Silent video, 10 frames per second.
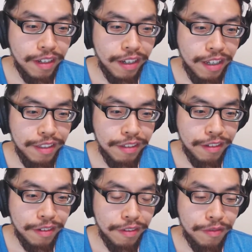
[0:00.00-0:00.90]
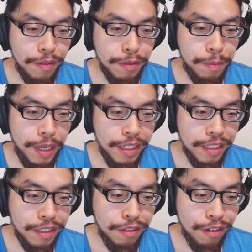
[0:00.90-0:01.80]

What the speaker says: into from space into